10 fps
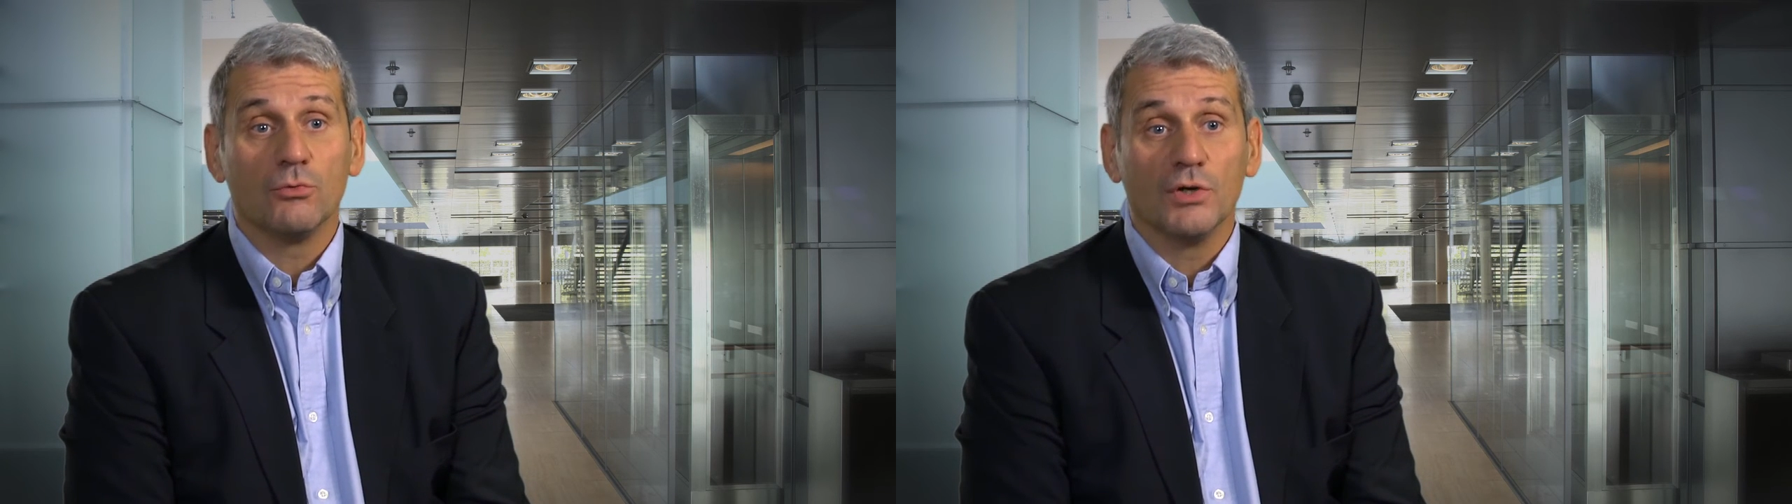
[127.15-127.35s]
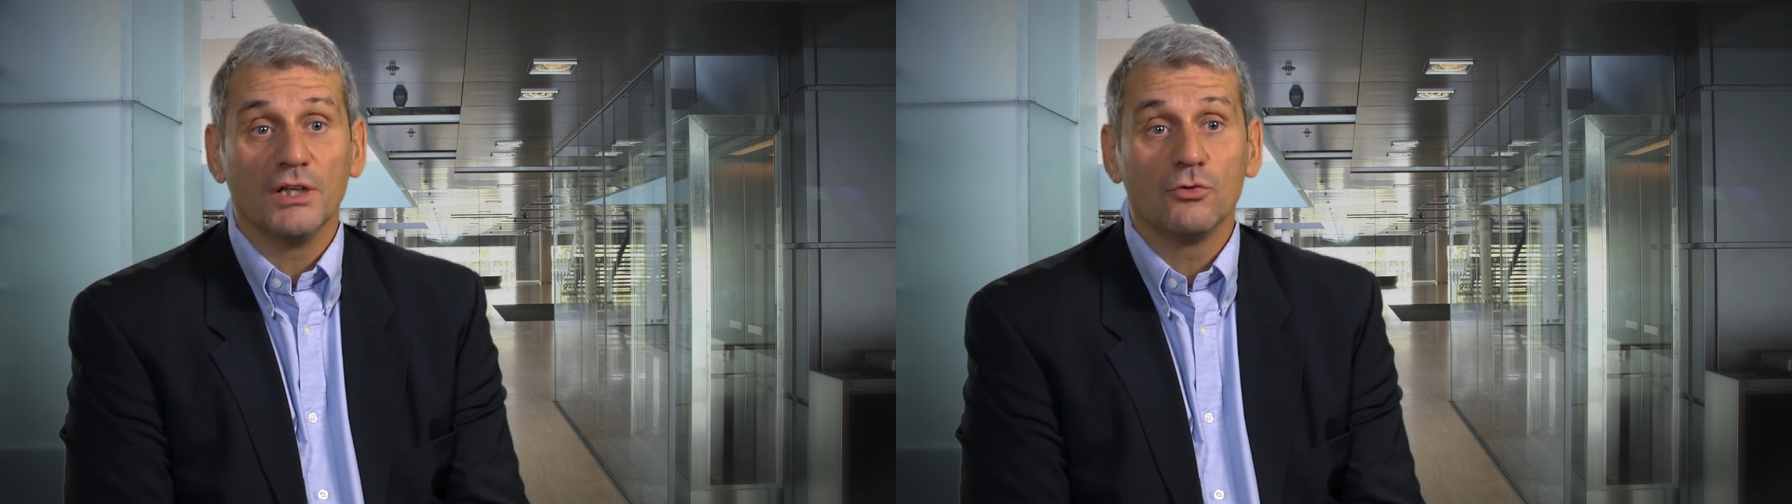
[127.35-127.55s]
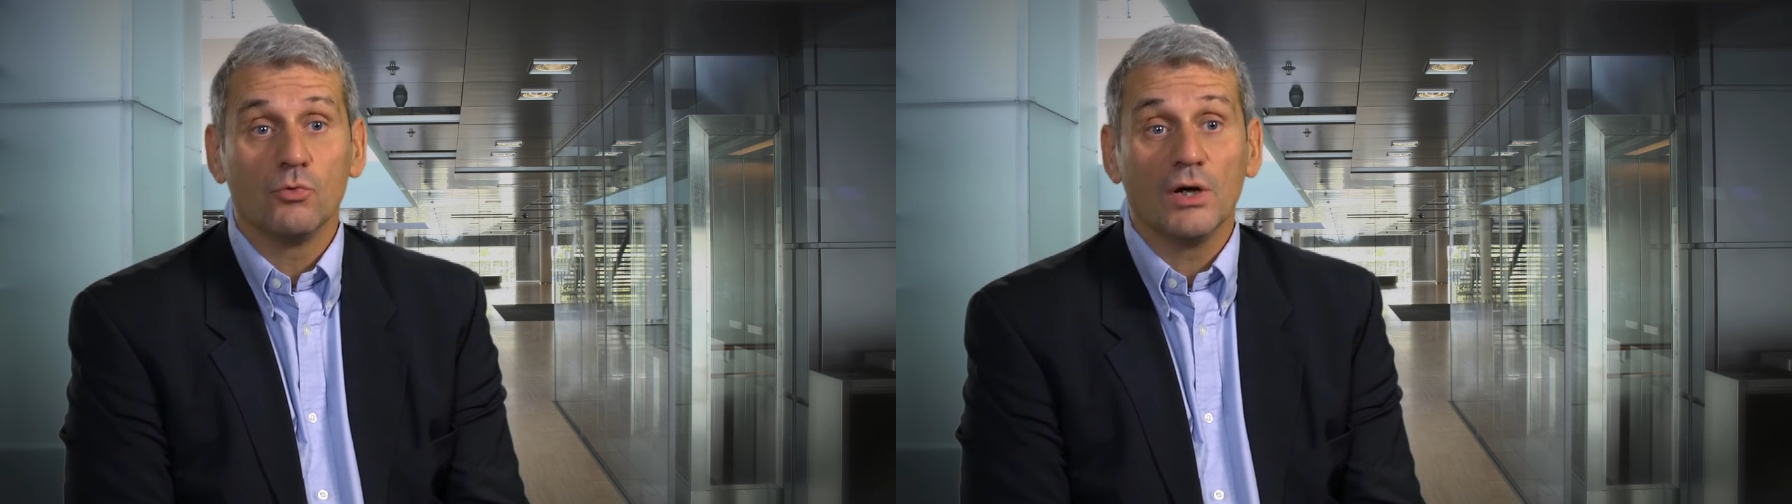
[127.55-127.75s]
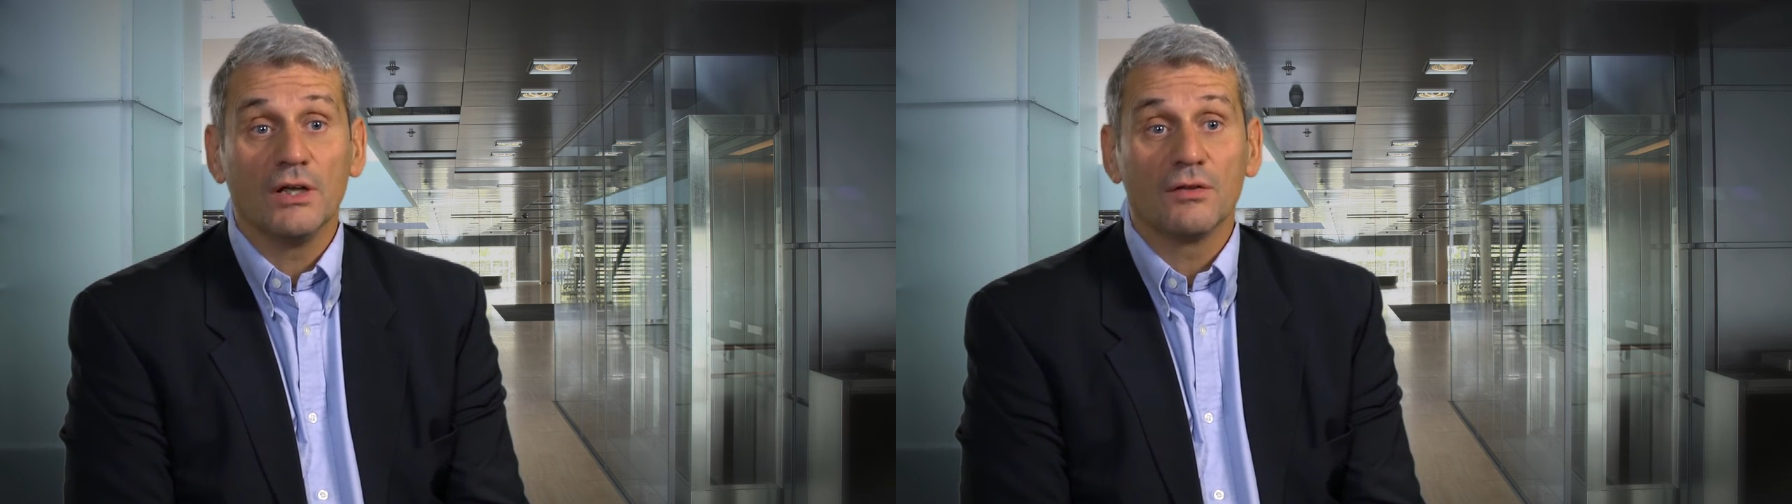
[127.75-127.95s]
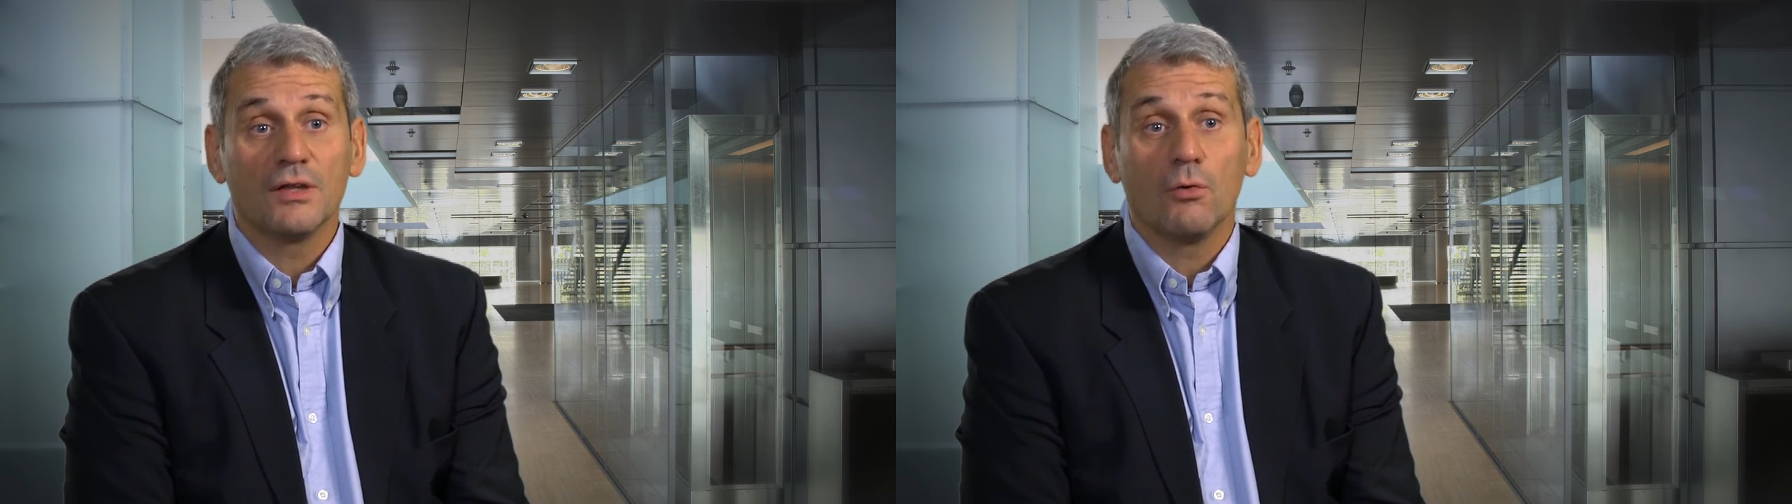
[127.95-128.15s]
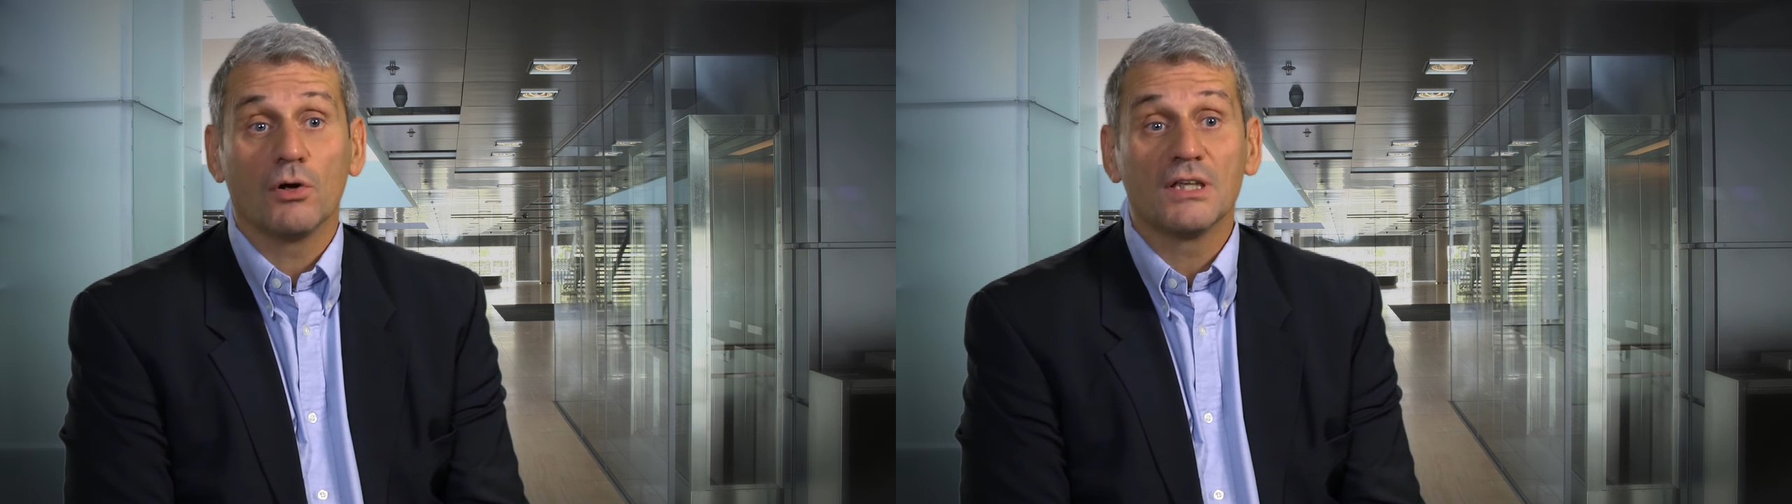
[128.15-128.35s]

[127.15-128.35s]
we need to enhance our